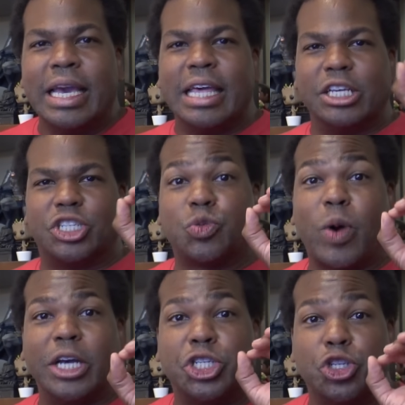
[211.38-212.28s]
This is
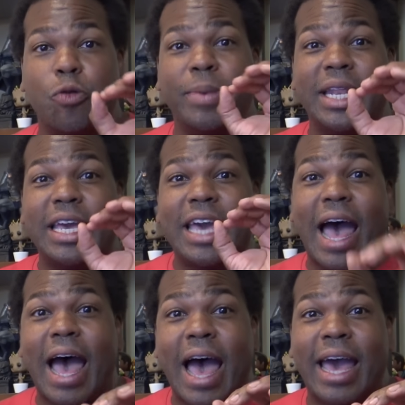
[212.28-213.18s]
why so many
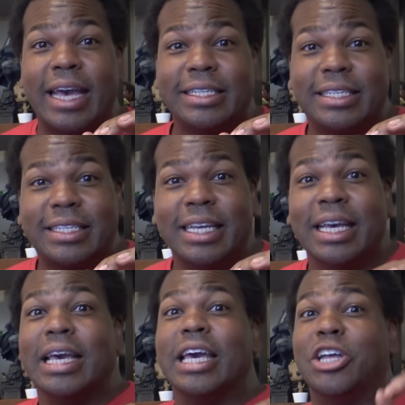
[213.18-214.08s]
guys
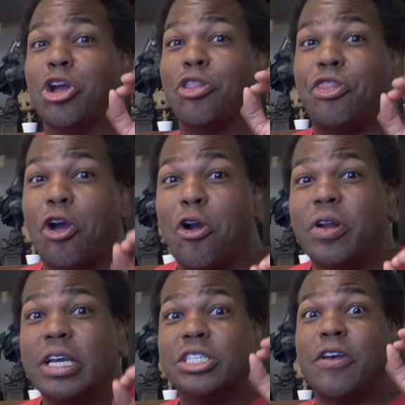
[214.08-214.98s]
in their
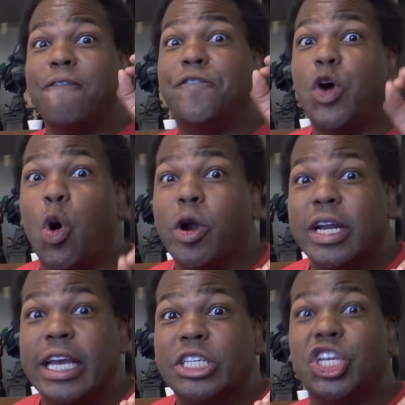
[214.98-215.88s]
30s and
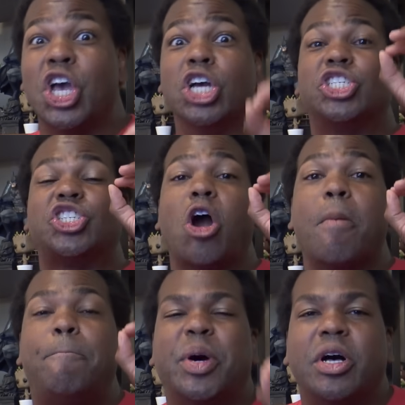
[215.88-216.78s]
40s
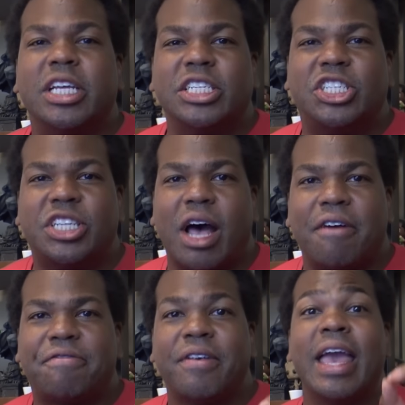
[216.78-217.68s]
start pulling
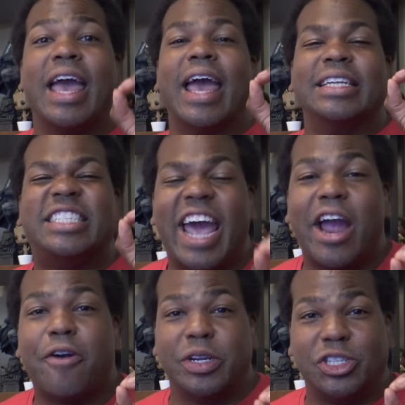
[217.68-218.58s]
stuff and
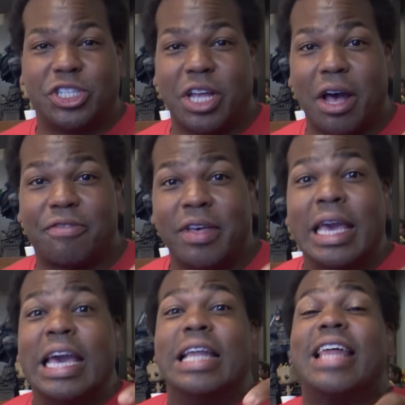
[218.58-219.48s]
tearing
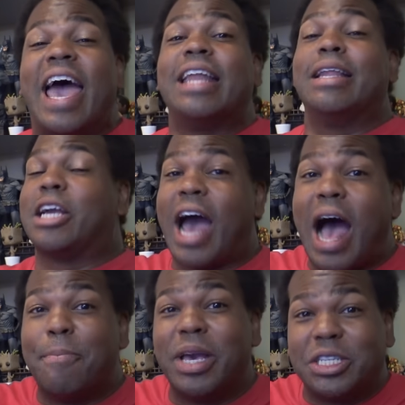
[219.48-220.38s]
stuff. That
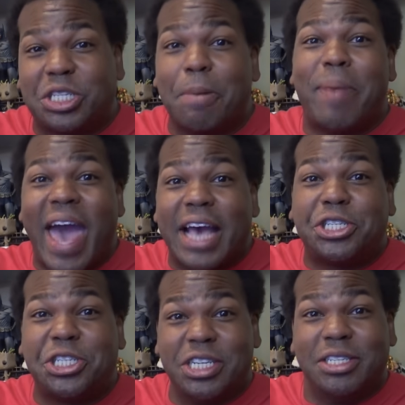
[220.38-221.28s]
comic
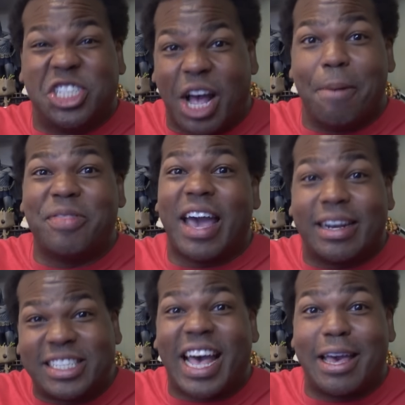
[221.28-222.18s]
Sebastian something,
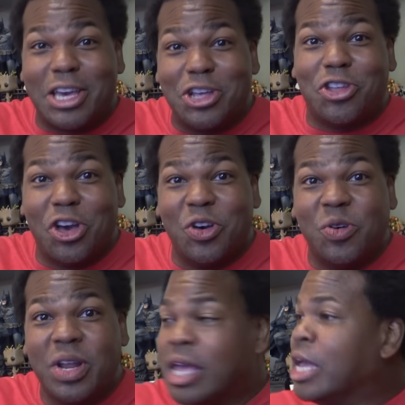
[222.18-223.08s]
that Italian
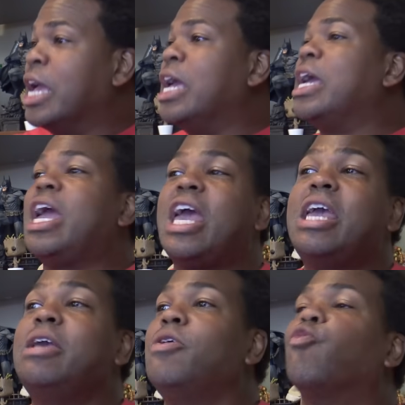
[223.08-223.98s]
dude,
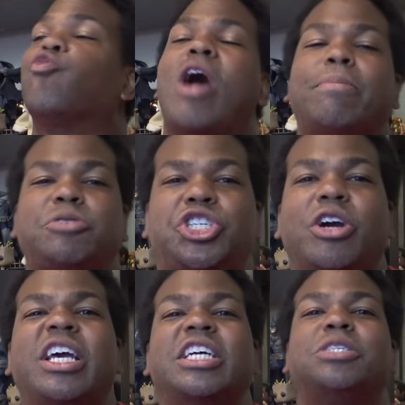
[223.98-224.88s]
he
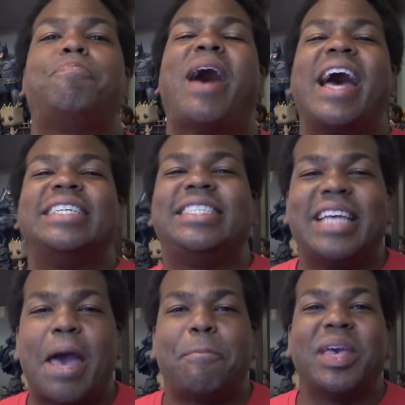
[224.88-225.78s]
ruptured his
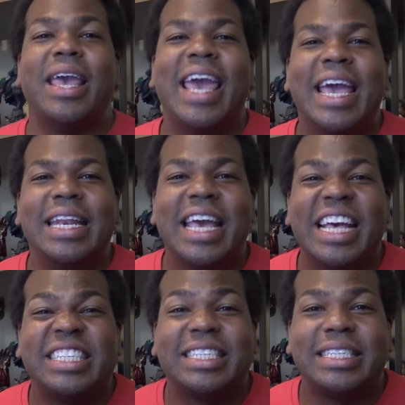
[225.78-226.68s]
bicep in
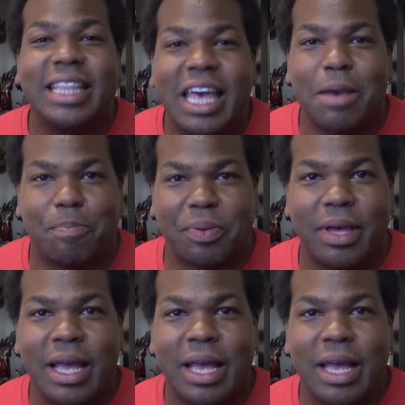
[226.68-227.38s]
his sleep.